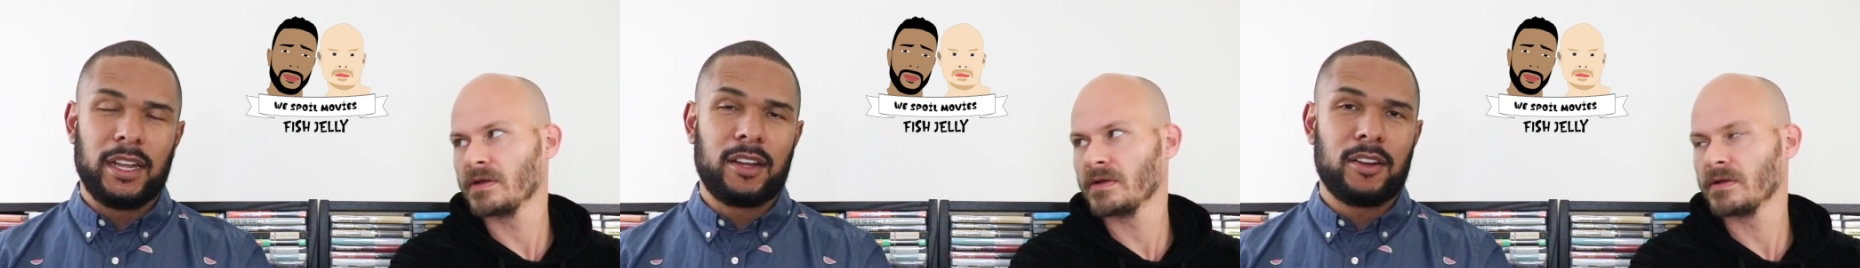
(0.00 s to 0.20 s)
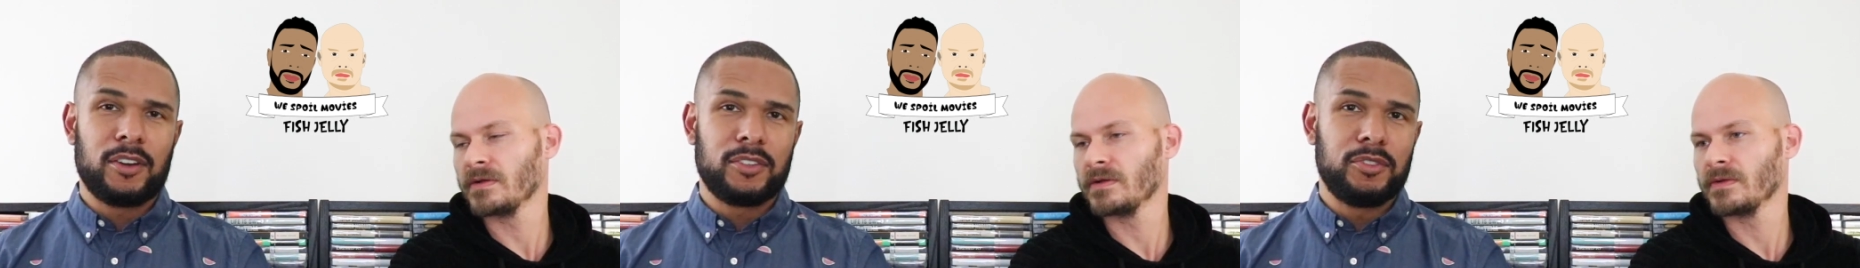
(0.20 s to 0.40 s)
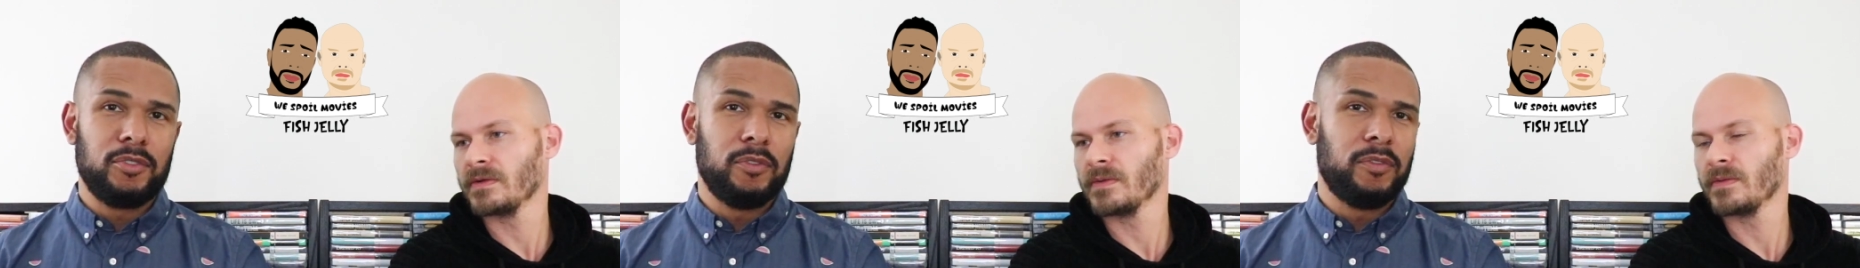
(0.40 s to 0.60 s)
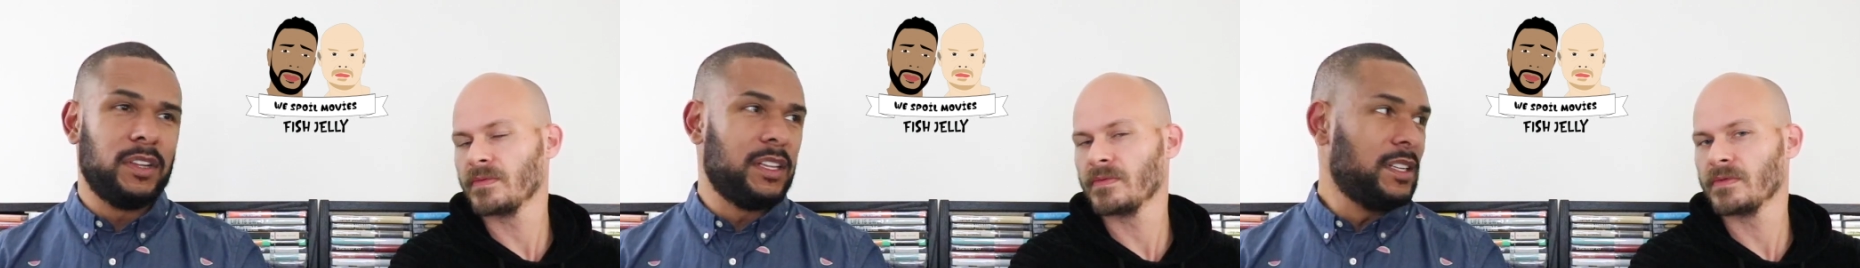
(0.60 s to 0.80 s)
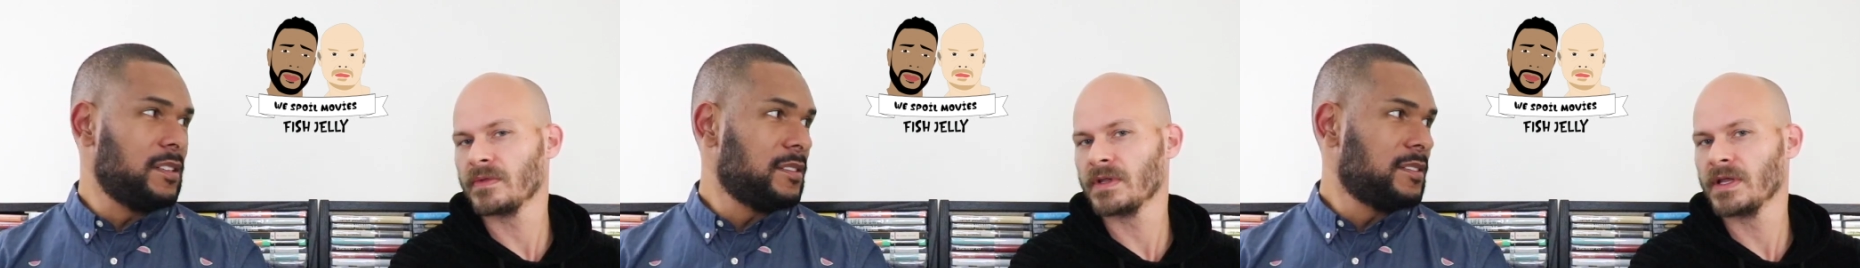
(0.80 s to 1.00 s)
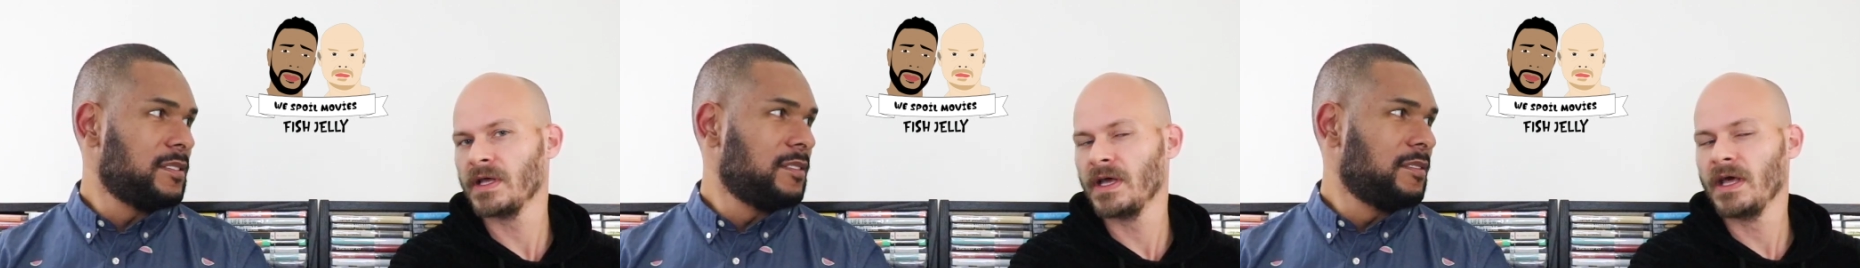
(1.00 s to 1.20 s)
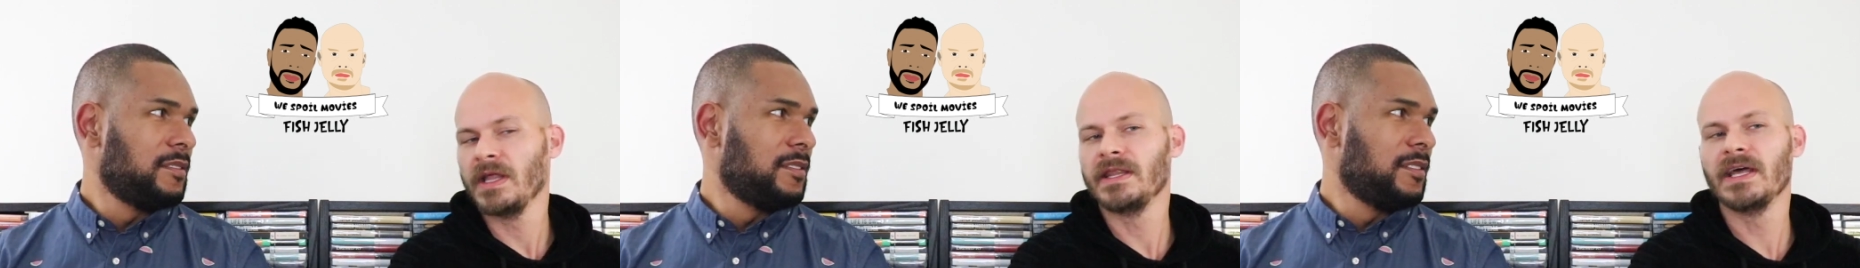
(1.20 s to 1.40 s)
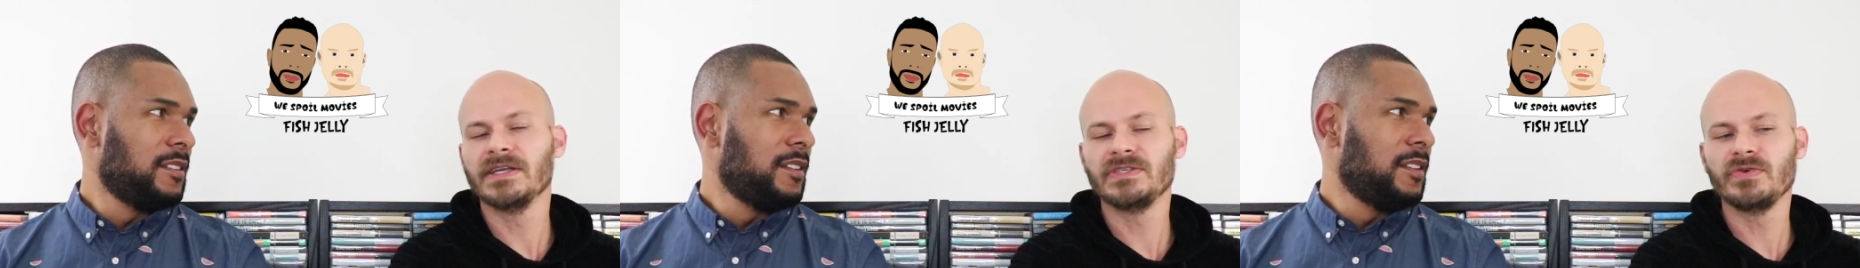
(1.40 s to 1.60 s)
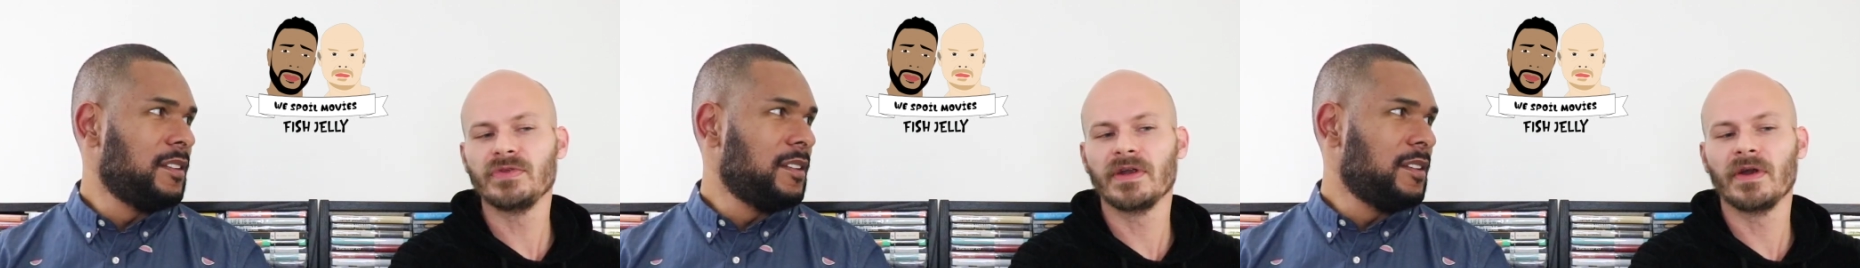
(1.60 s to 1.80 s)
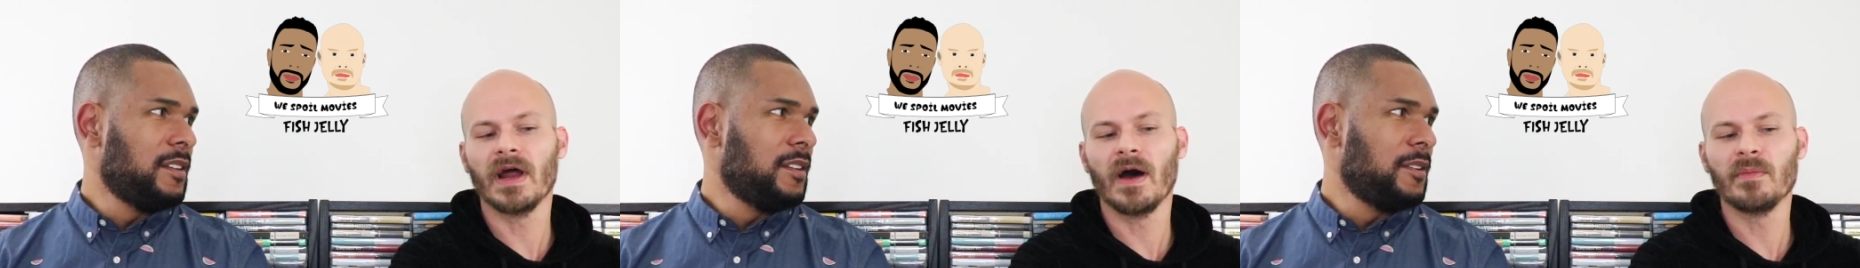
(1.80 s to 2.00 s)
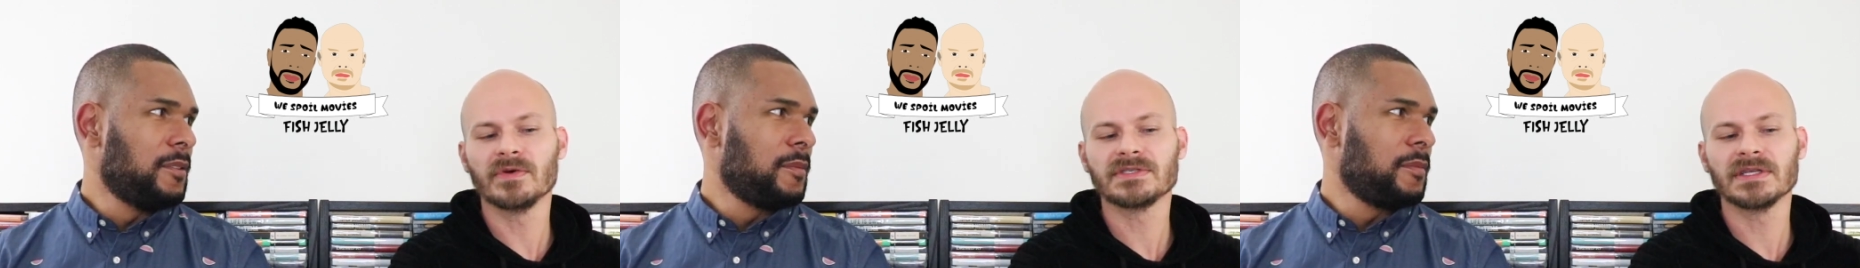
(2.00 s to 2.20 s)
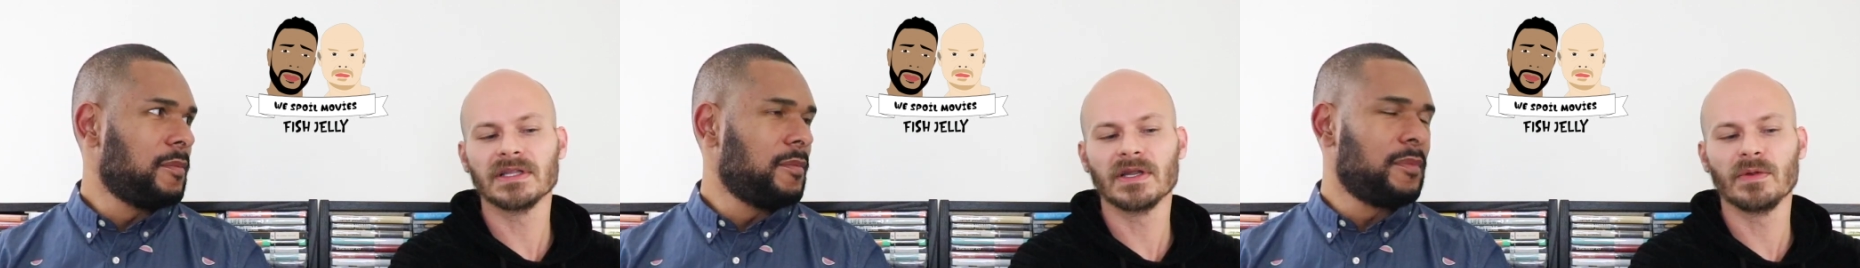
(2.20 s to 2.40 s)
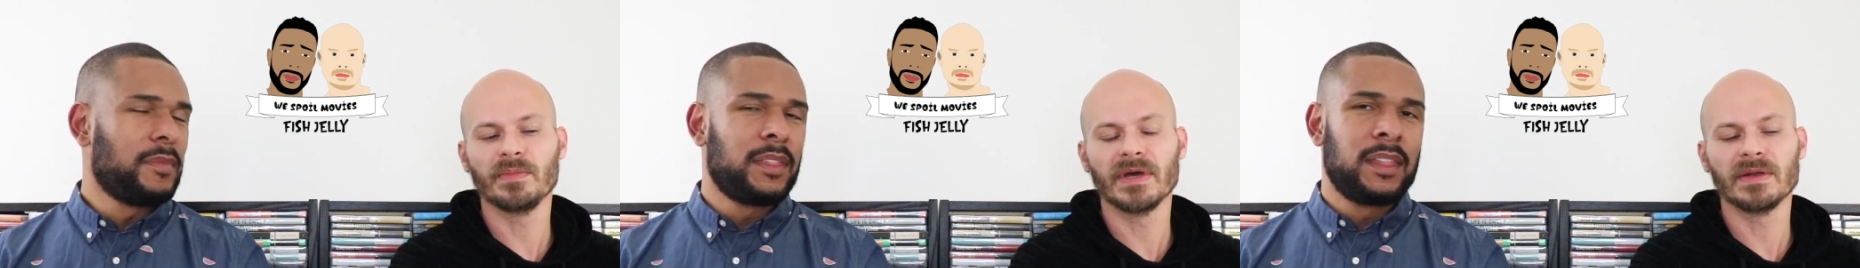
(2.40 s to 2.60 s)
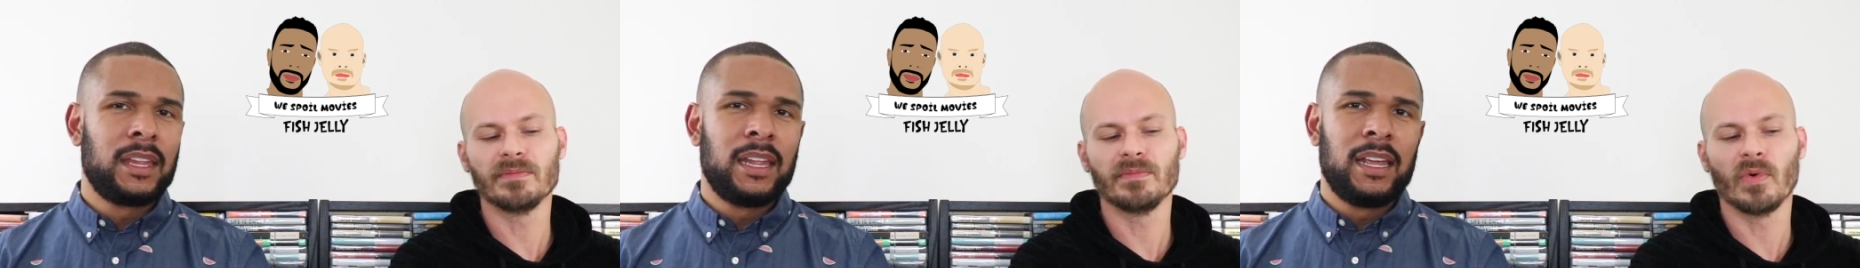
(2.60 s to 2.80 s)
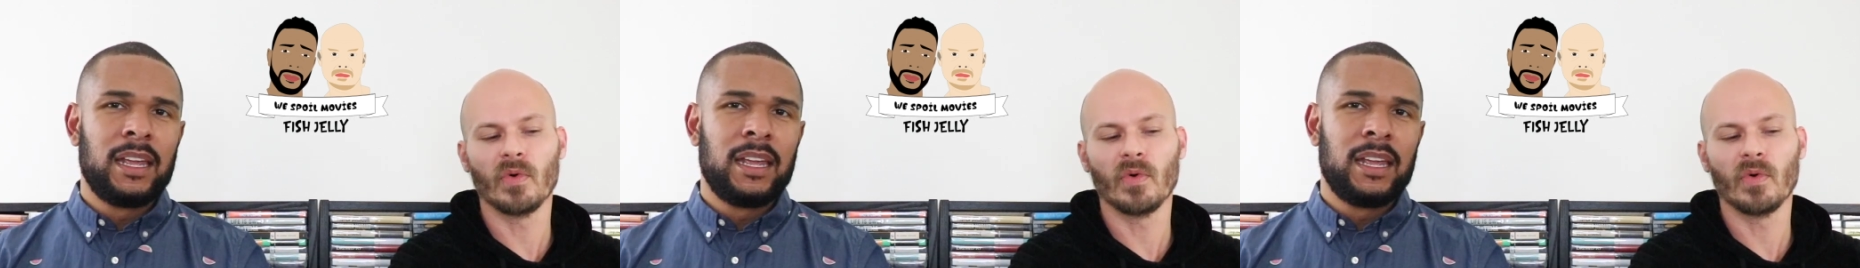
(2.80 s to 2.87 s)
Speaker 1: like cartoon villains.
Speaker 2: They do. They're almost a little bit